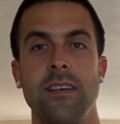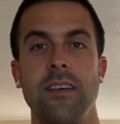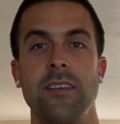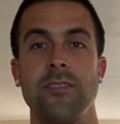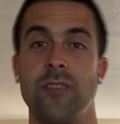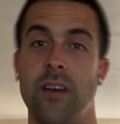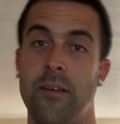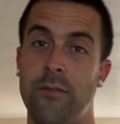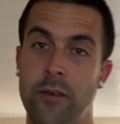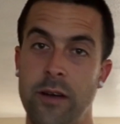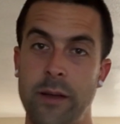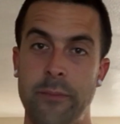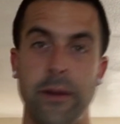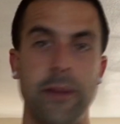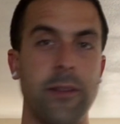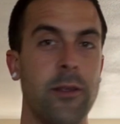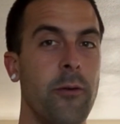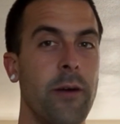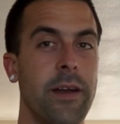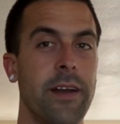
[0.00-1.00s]
So I've already
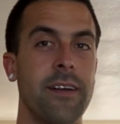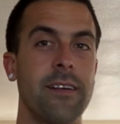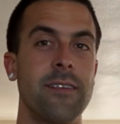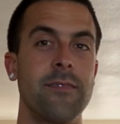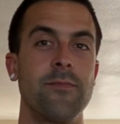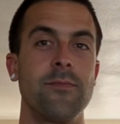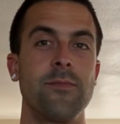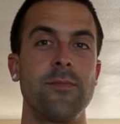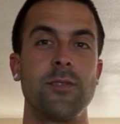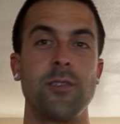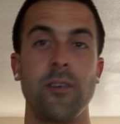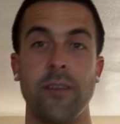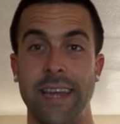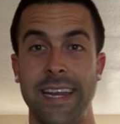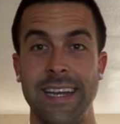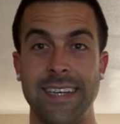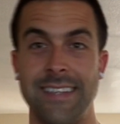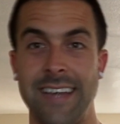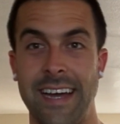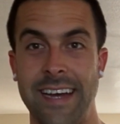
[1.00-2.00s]
picked the winner, so get
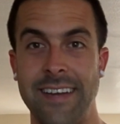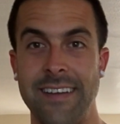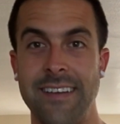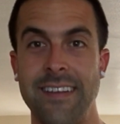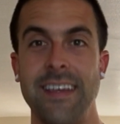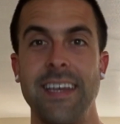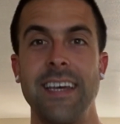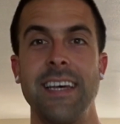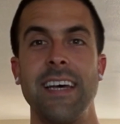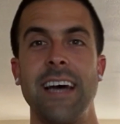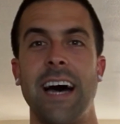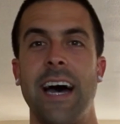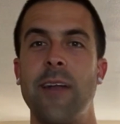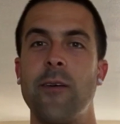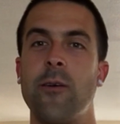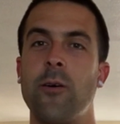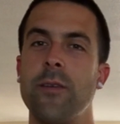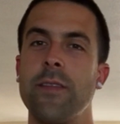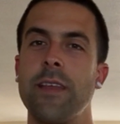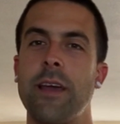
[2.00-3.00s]
excited. I
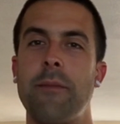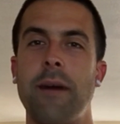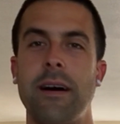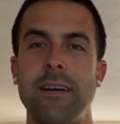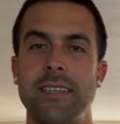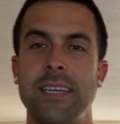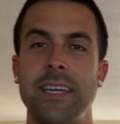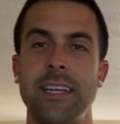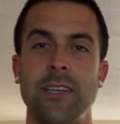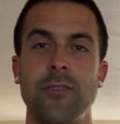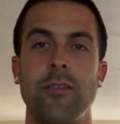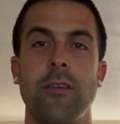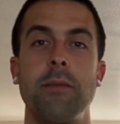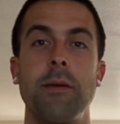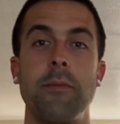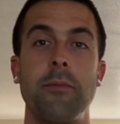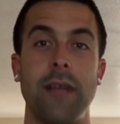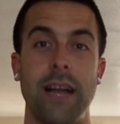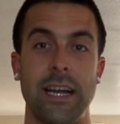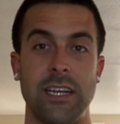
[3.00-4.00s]
know only about ten to twelve
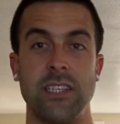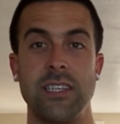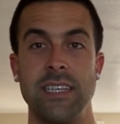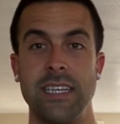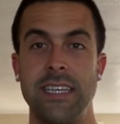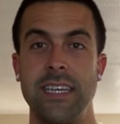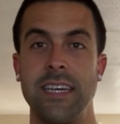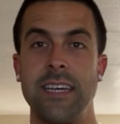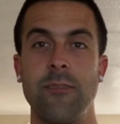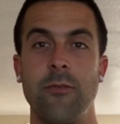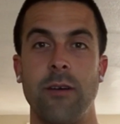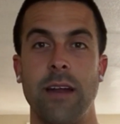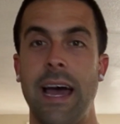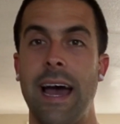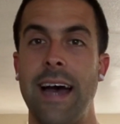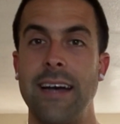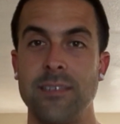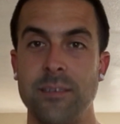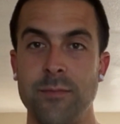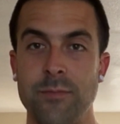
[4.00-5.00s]
people actually did what I
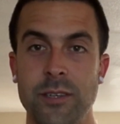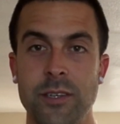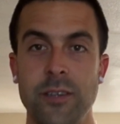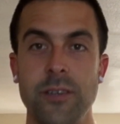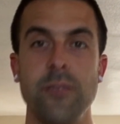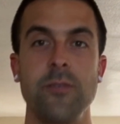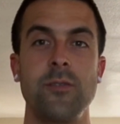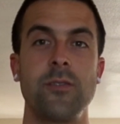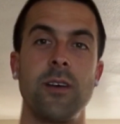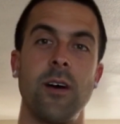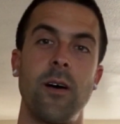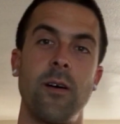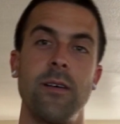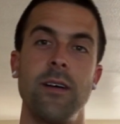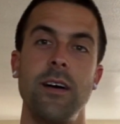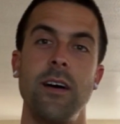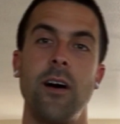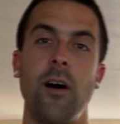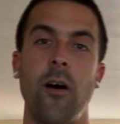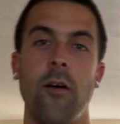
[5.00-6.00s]
asked them to do, so
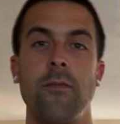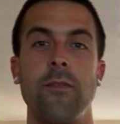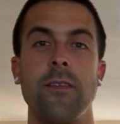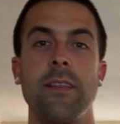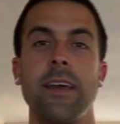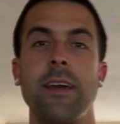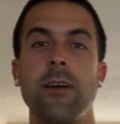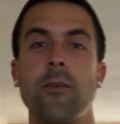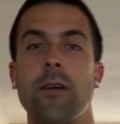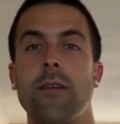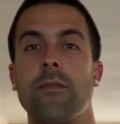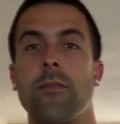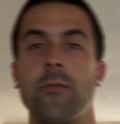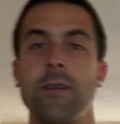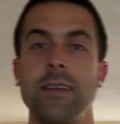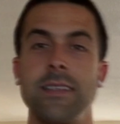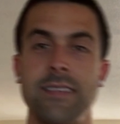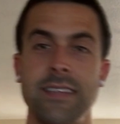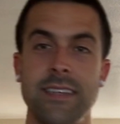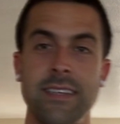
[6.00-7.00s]
hopefully whoever
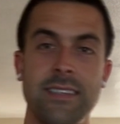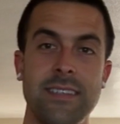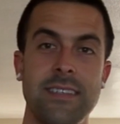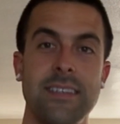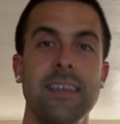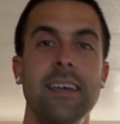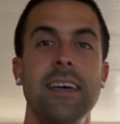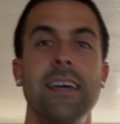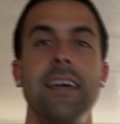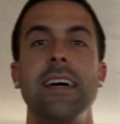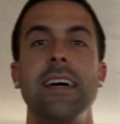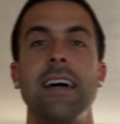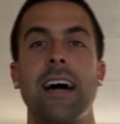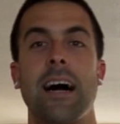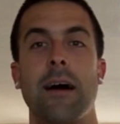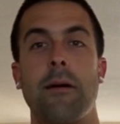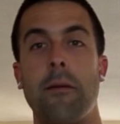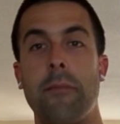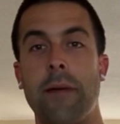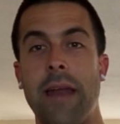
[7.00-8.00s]
wins this,
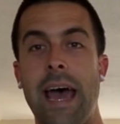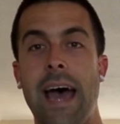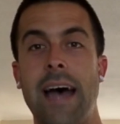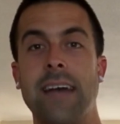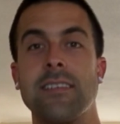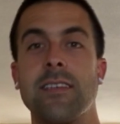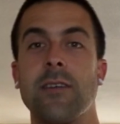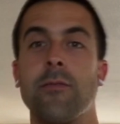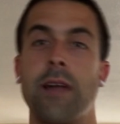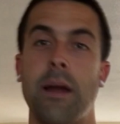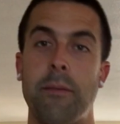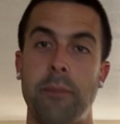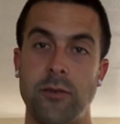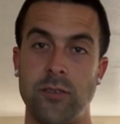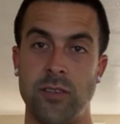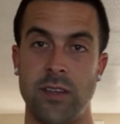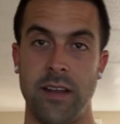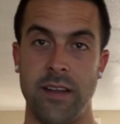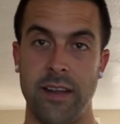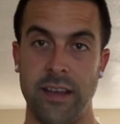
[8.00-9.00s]
uh, I'm gonna ask that when I
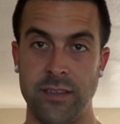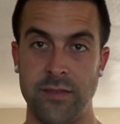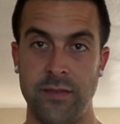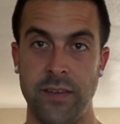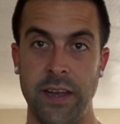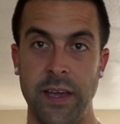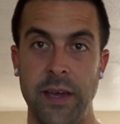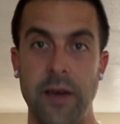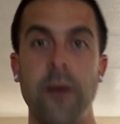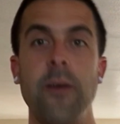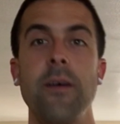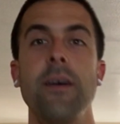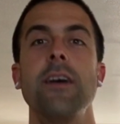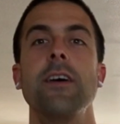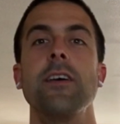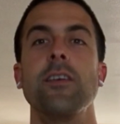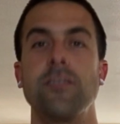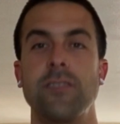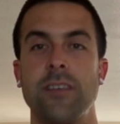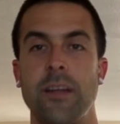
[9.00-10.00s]
post my next video,
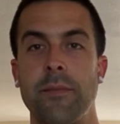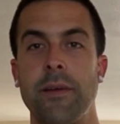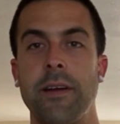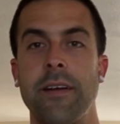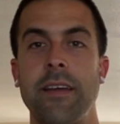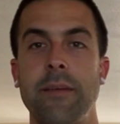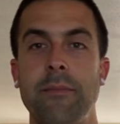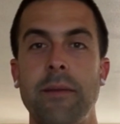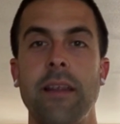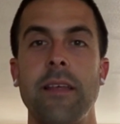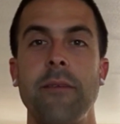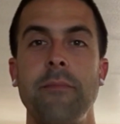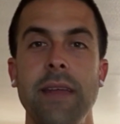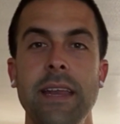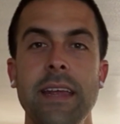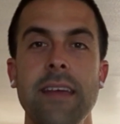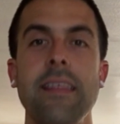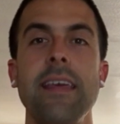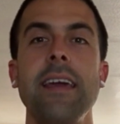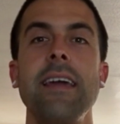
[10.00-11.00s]
you send me your email
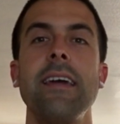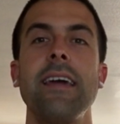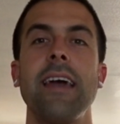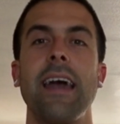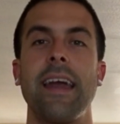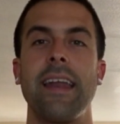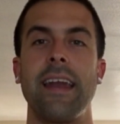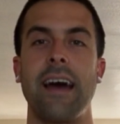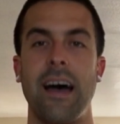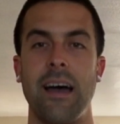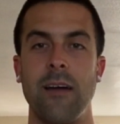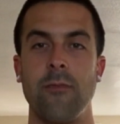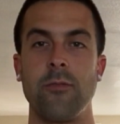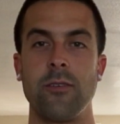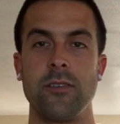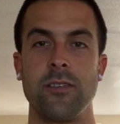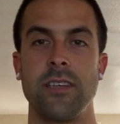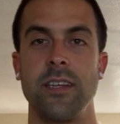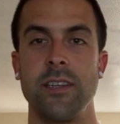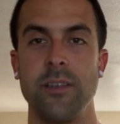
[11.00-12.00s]
immediately, and I
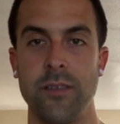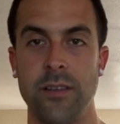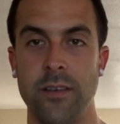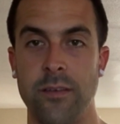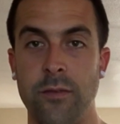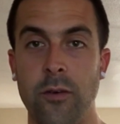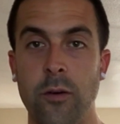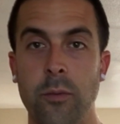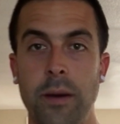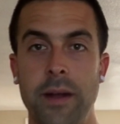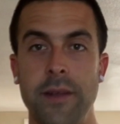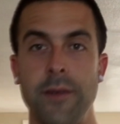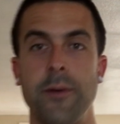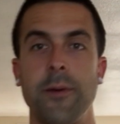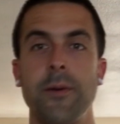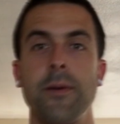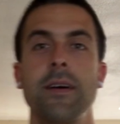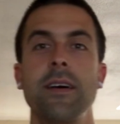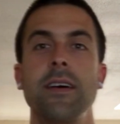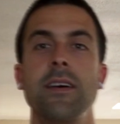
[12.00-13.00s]
will send you the full
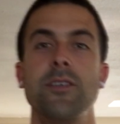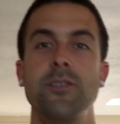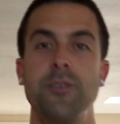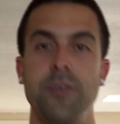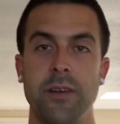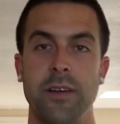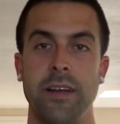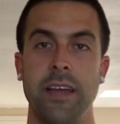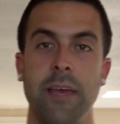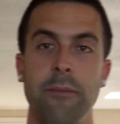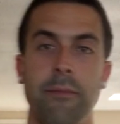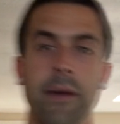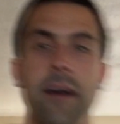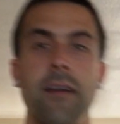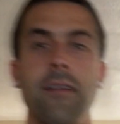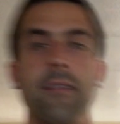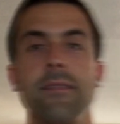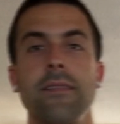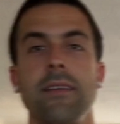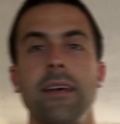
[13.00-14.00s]
bundle to your
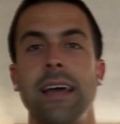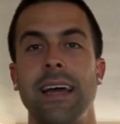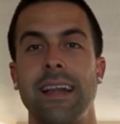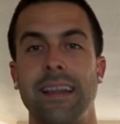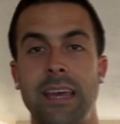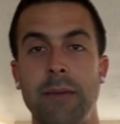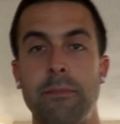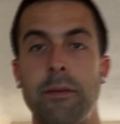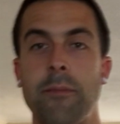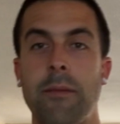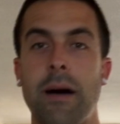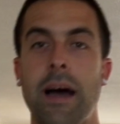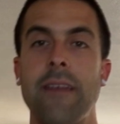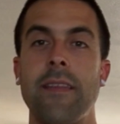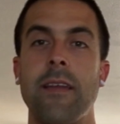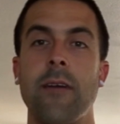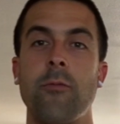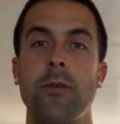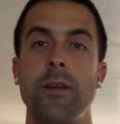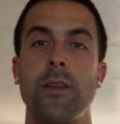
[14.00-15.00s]
email. And keep in mind
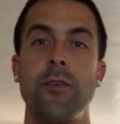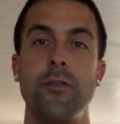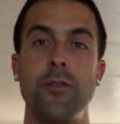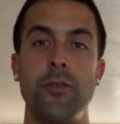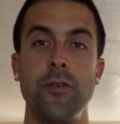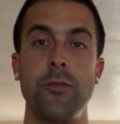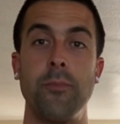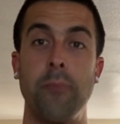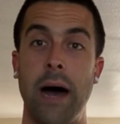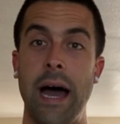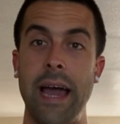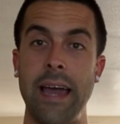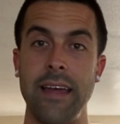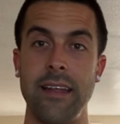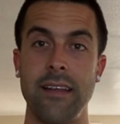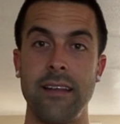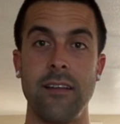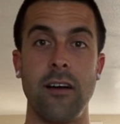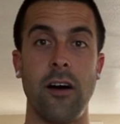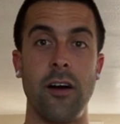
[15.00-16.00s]
that when you do buy it
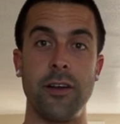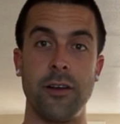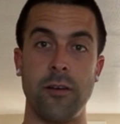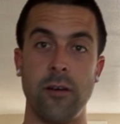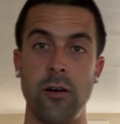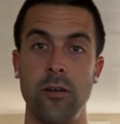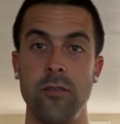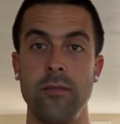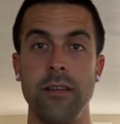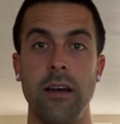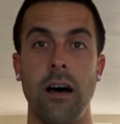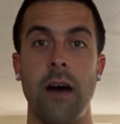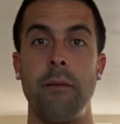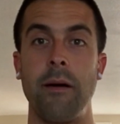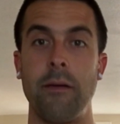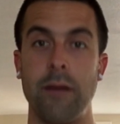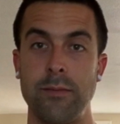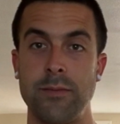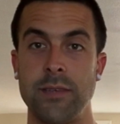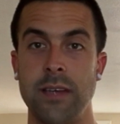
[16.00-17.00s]
on your own, on my
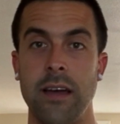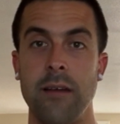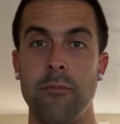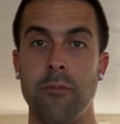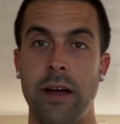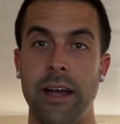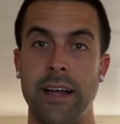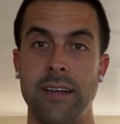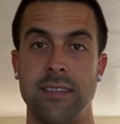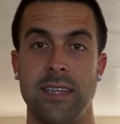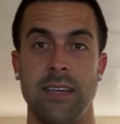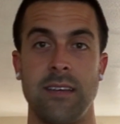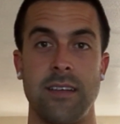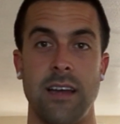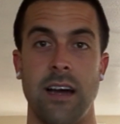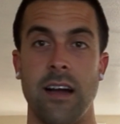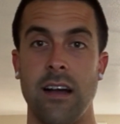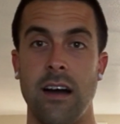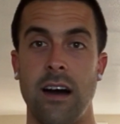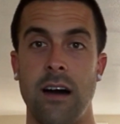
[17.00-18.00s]
website, bryan casella
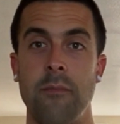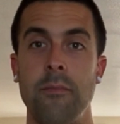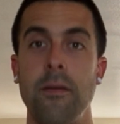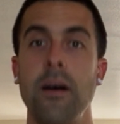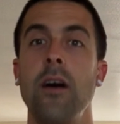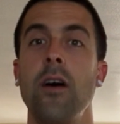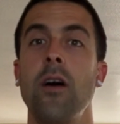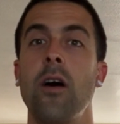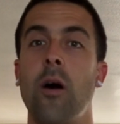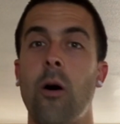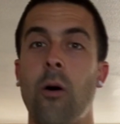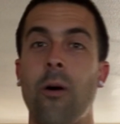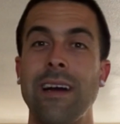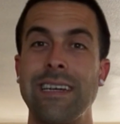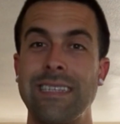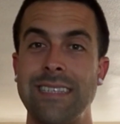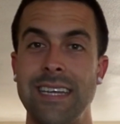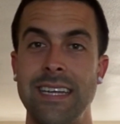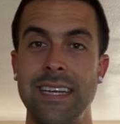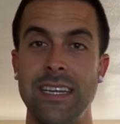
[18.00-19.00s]
dot com, or I
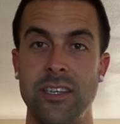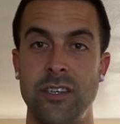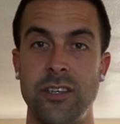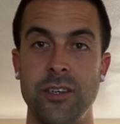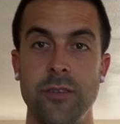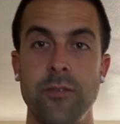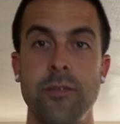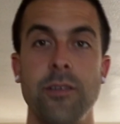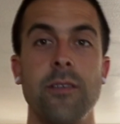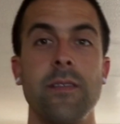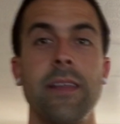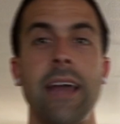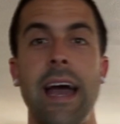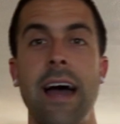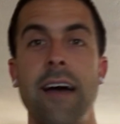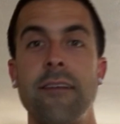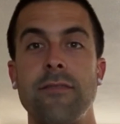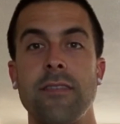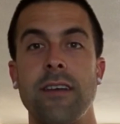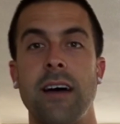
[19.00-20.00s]
send it to you, you only
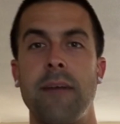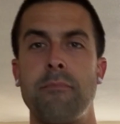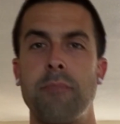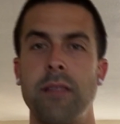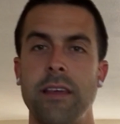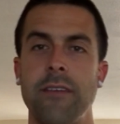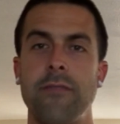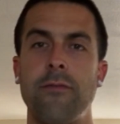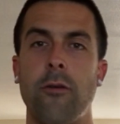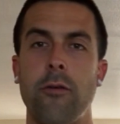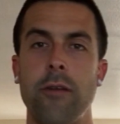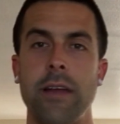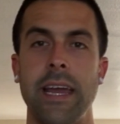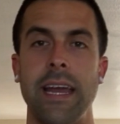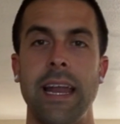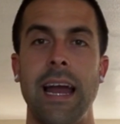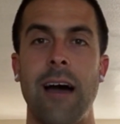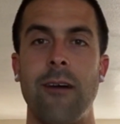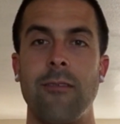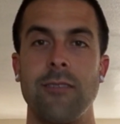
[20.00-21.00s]
have, I believe,
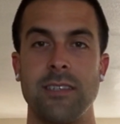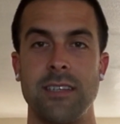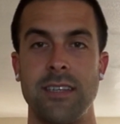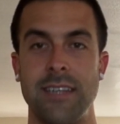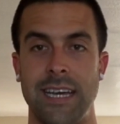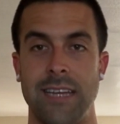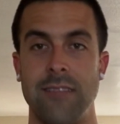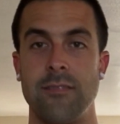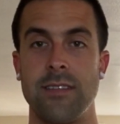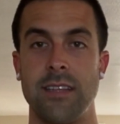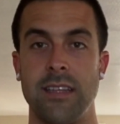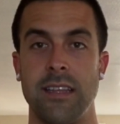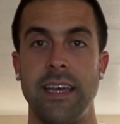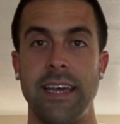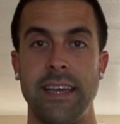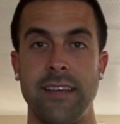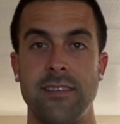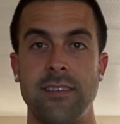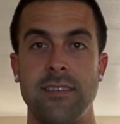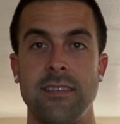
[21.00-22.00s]
forty-eight hours to download the
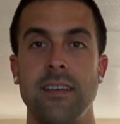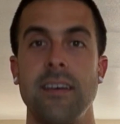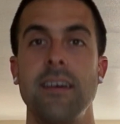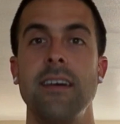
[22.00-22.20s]
links.